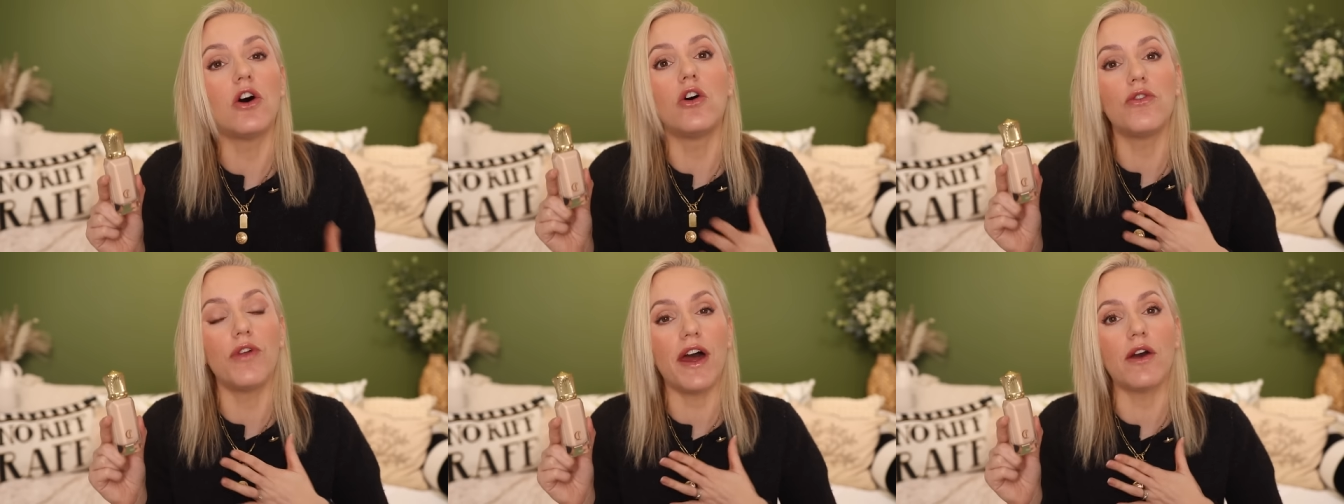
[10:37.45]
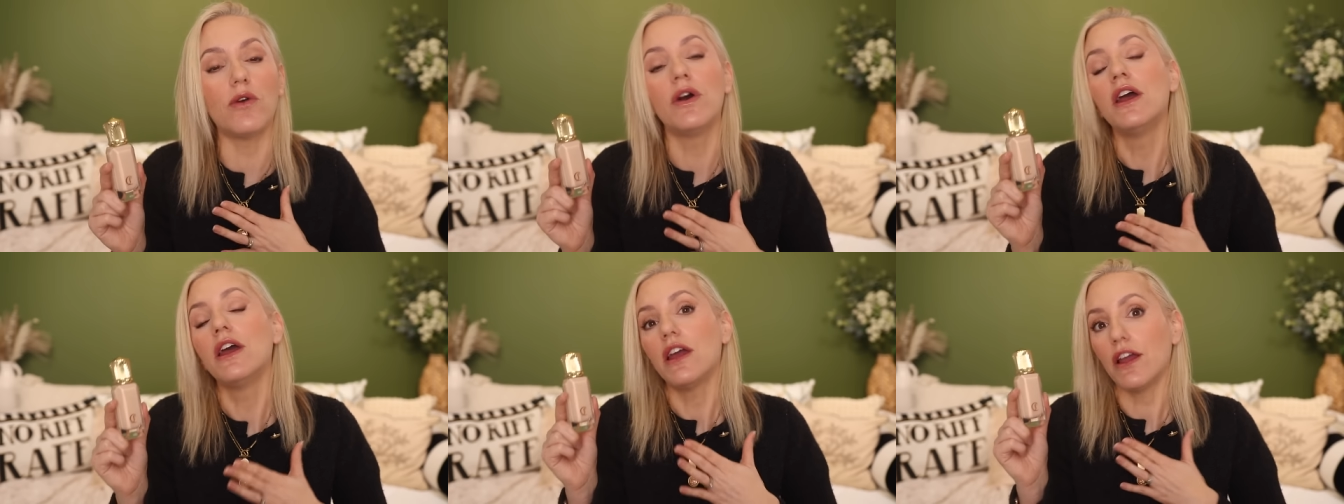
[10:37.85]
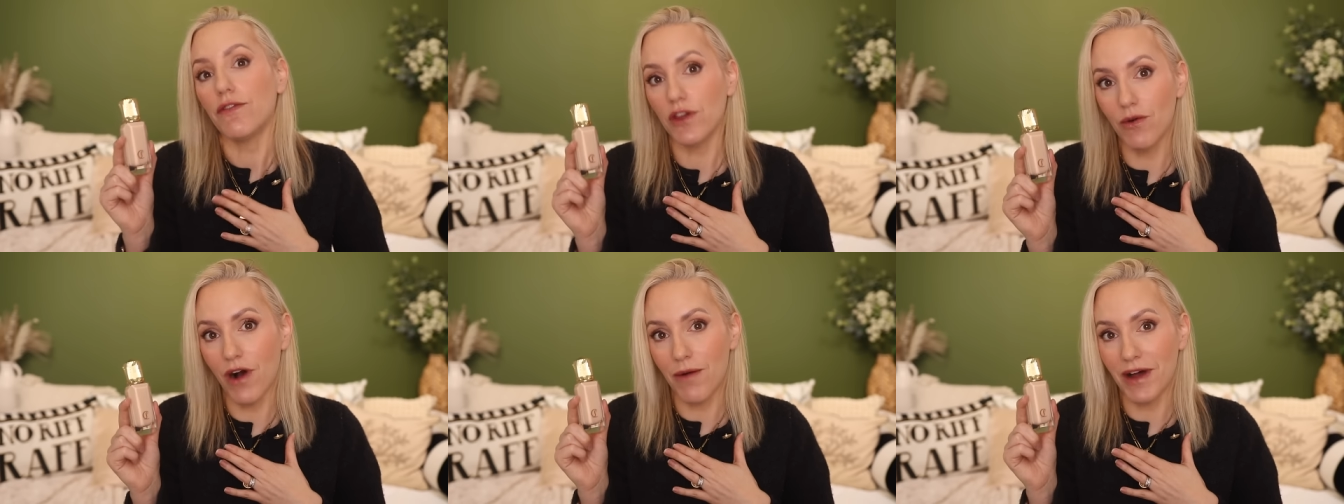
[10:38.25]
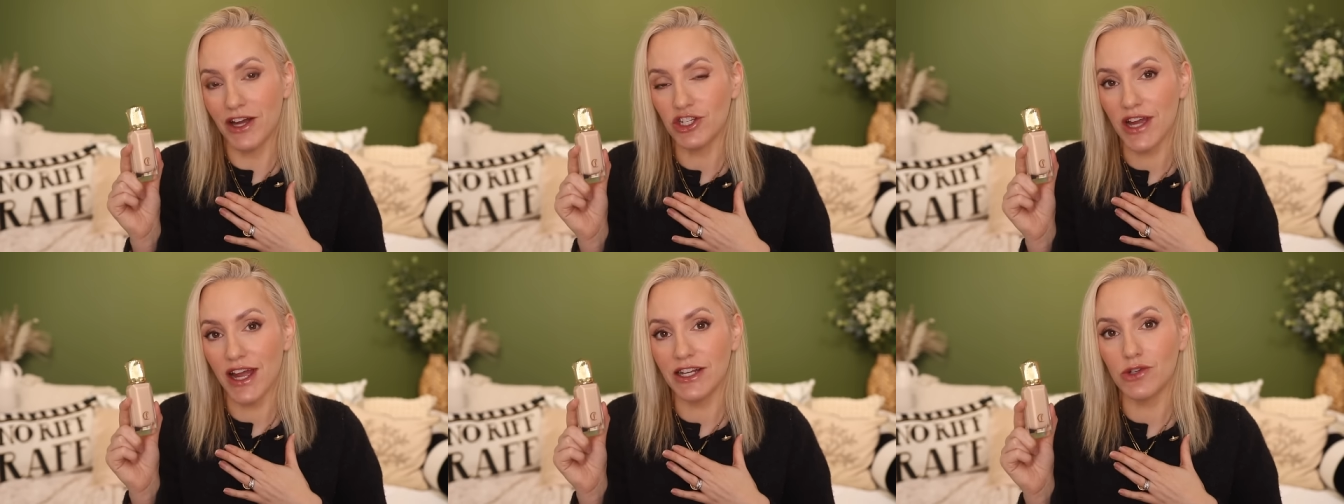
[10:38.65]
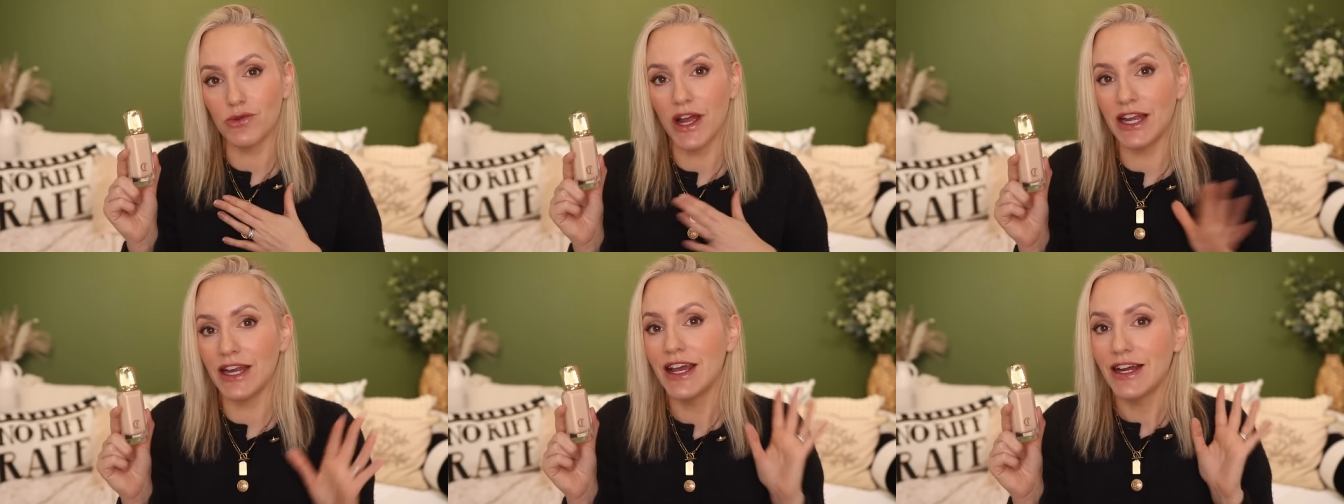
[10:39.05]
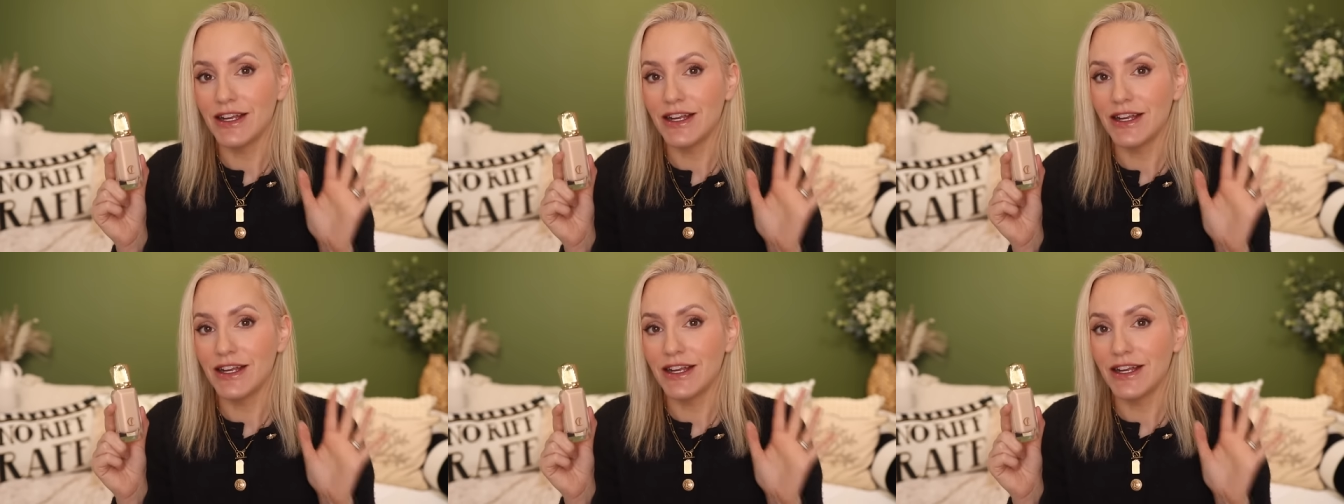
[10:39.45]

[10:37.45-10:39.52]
Although if you are my shade twin,